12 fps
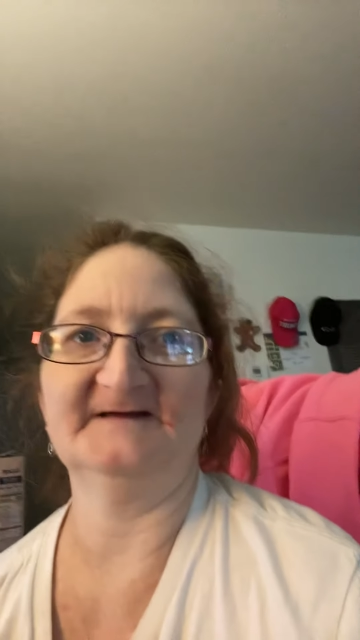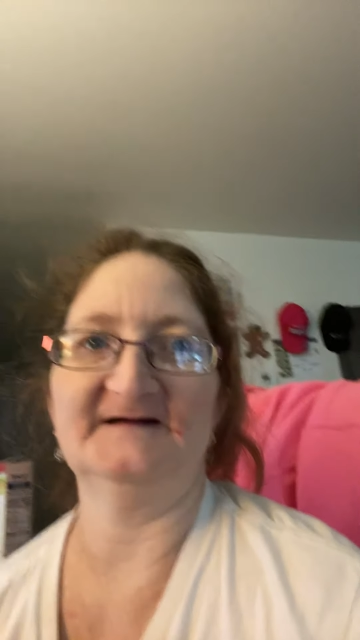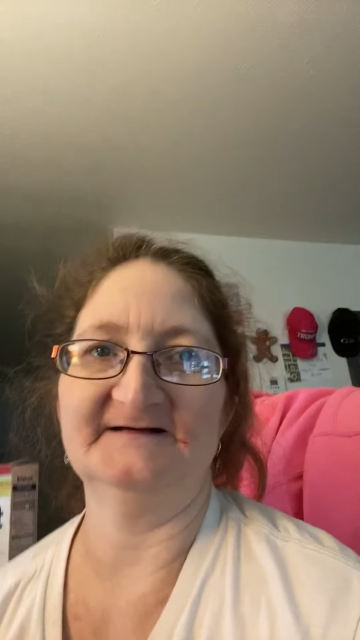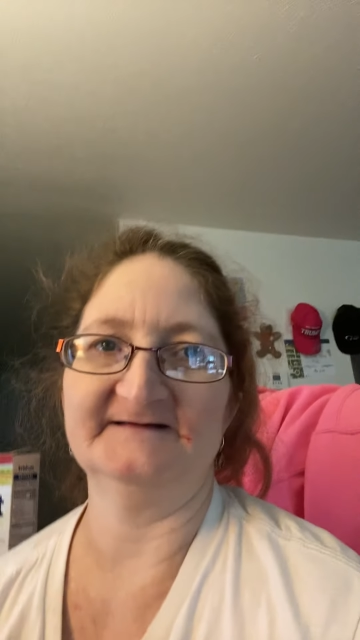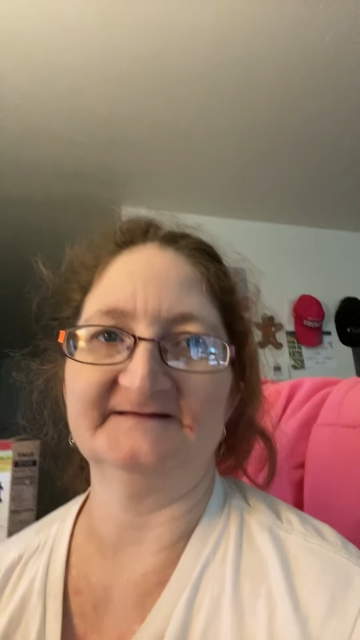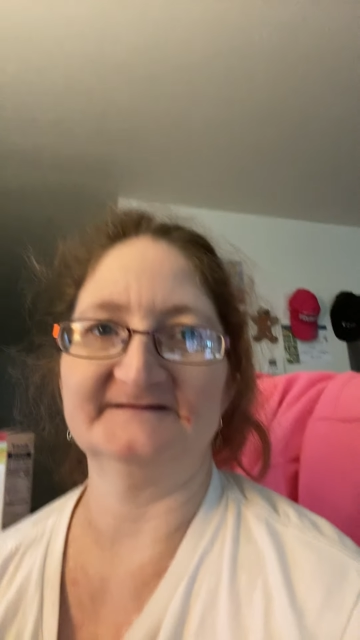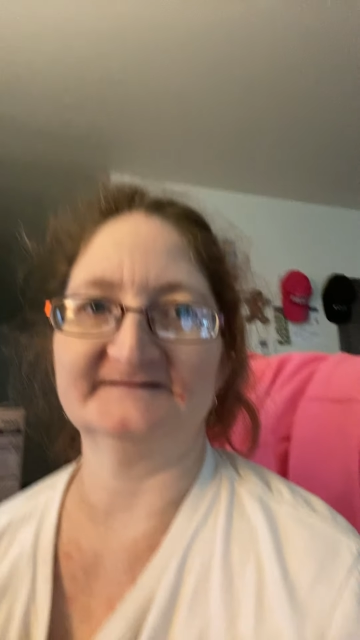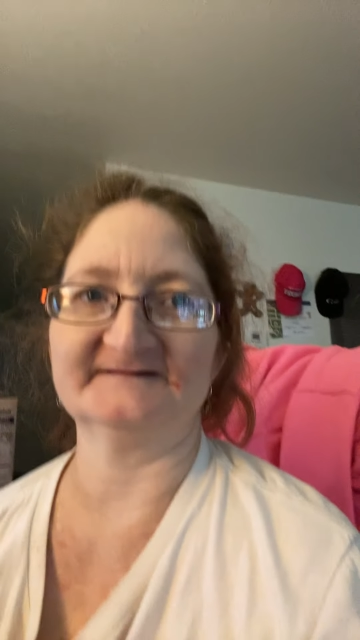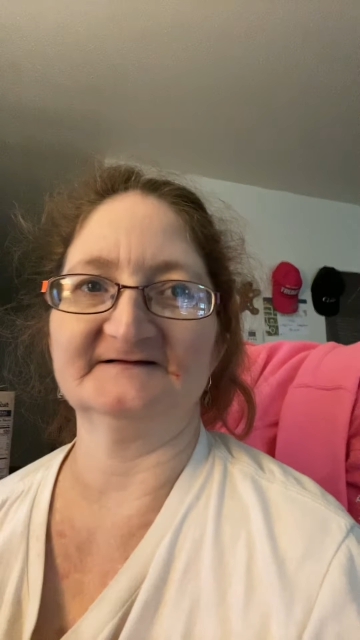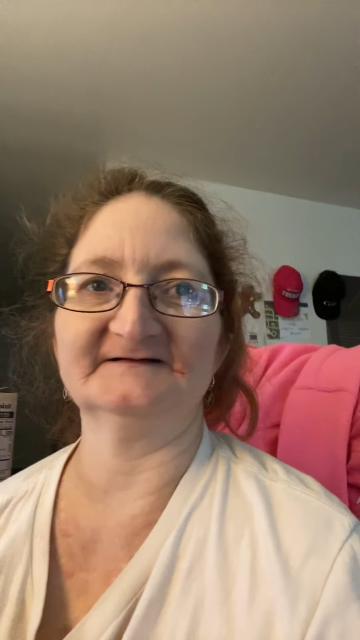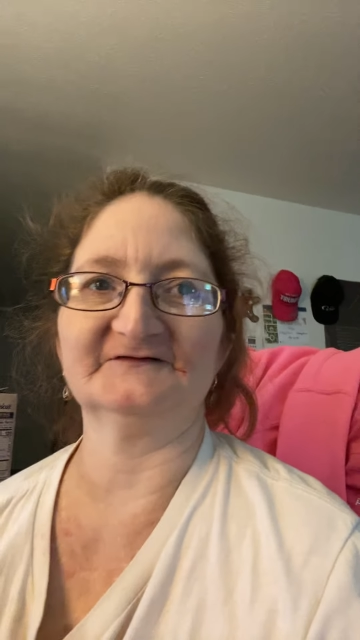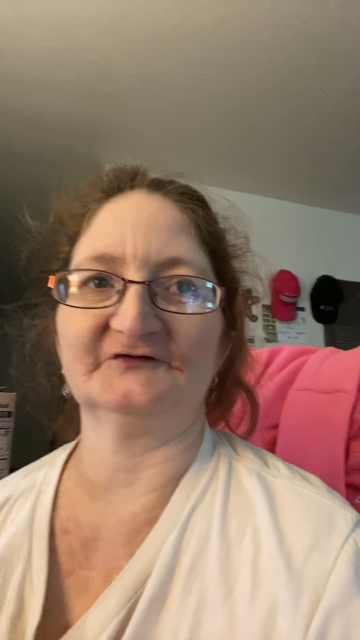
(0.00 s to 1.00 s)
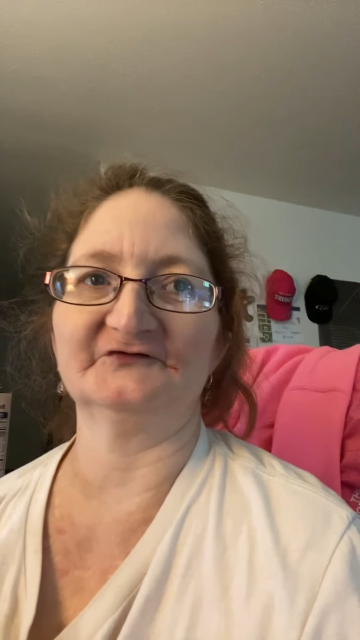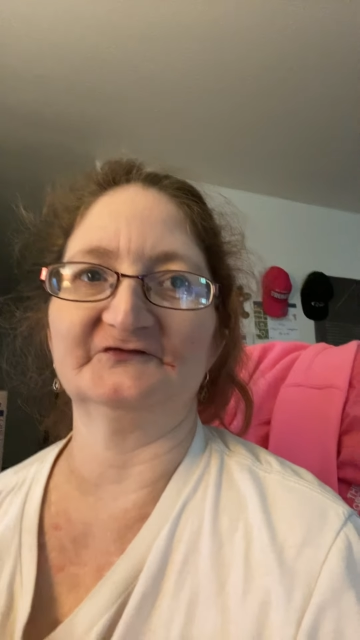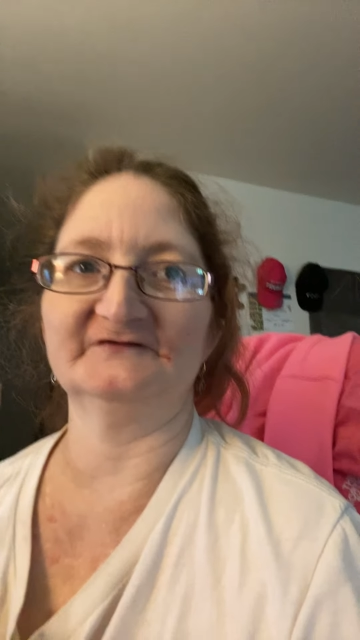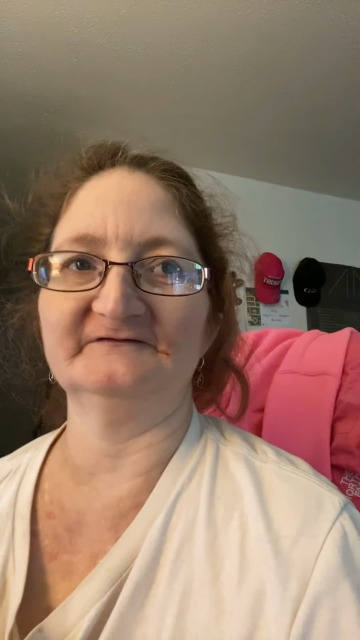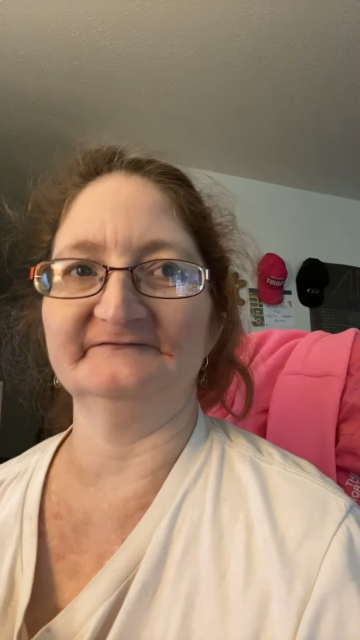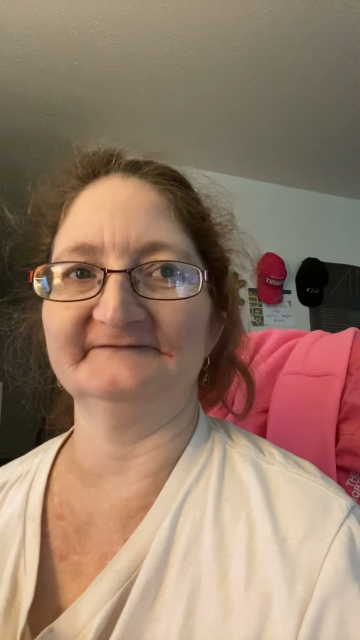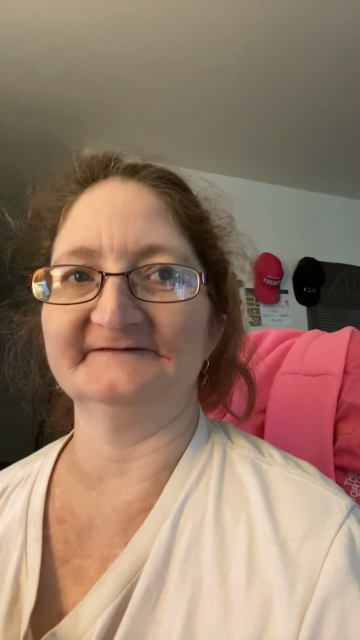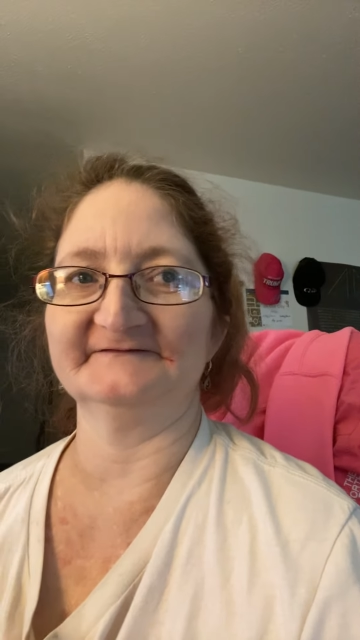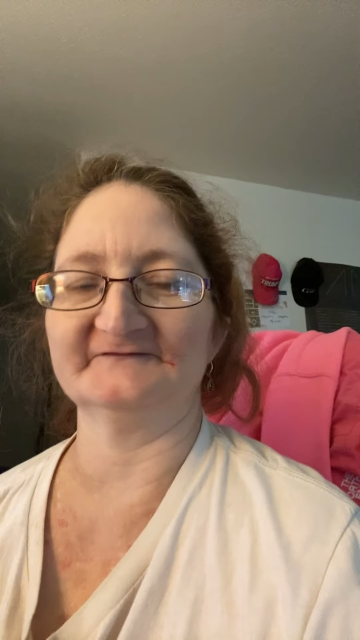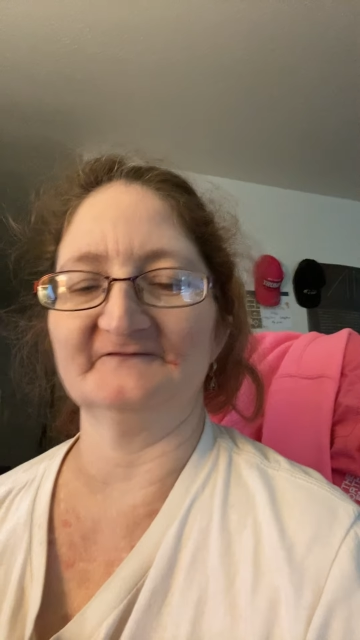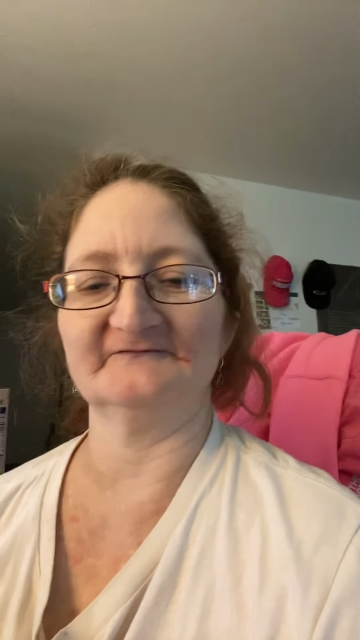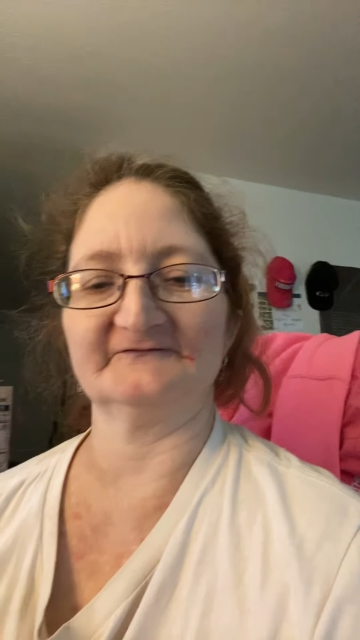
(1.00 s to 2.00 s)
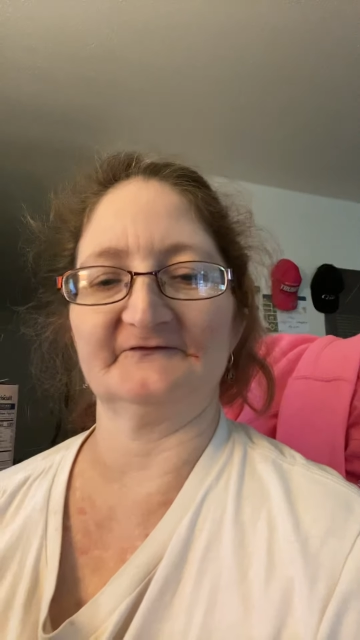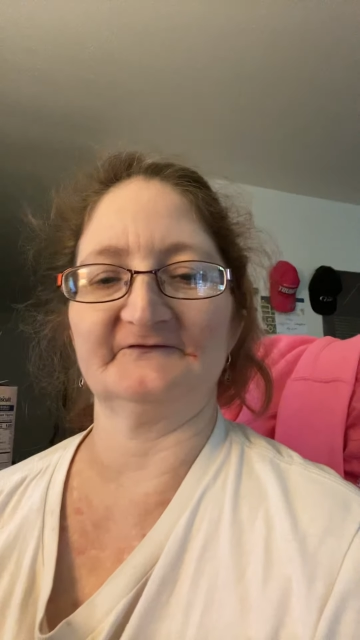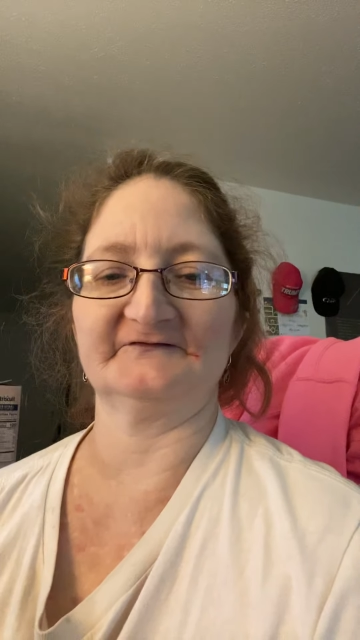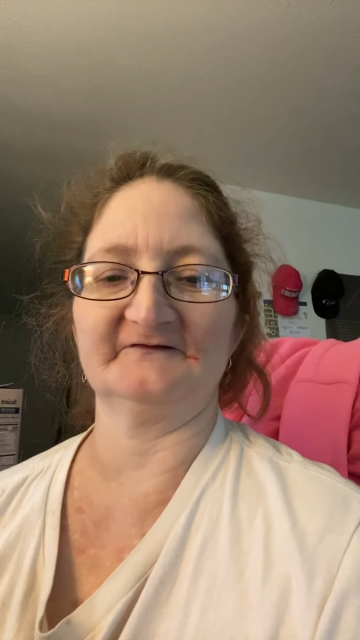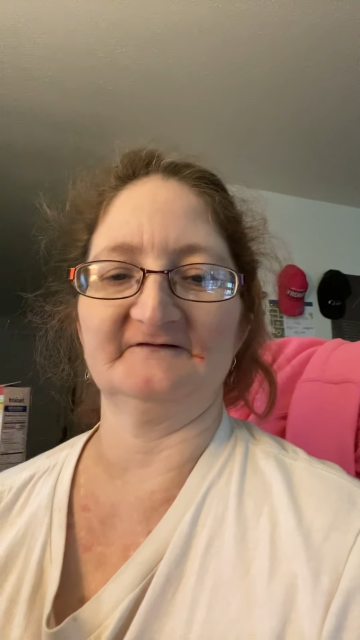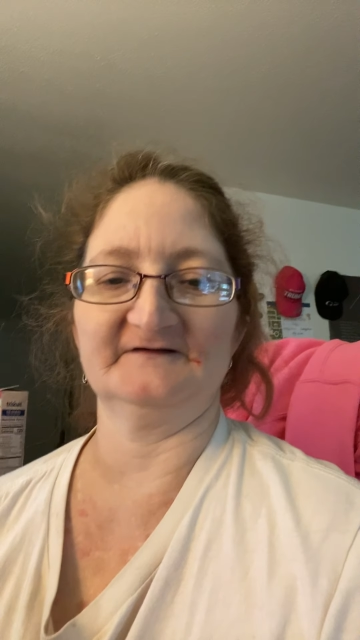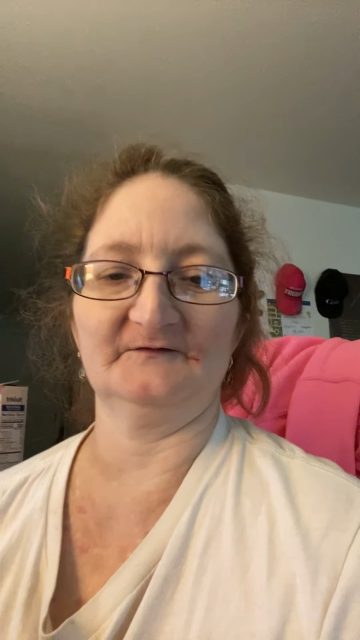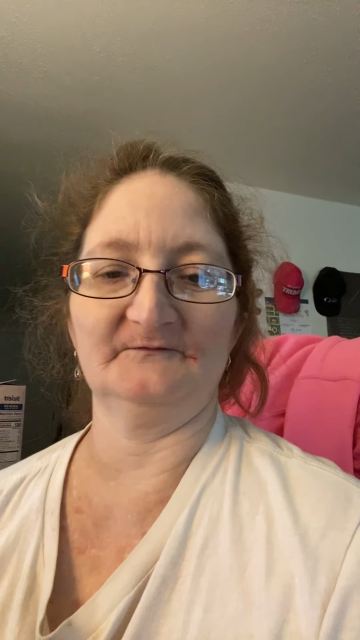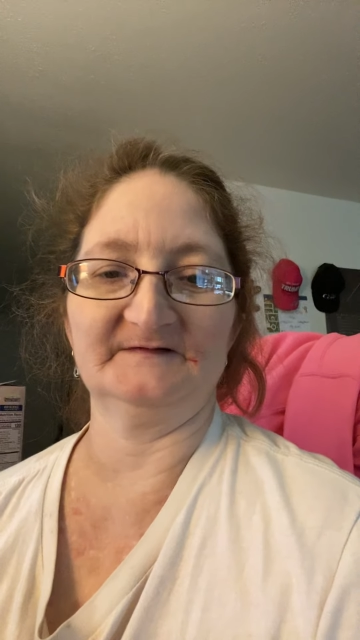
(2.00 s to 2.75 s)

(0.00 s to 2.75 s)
I guess this girl is also starting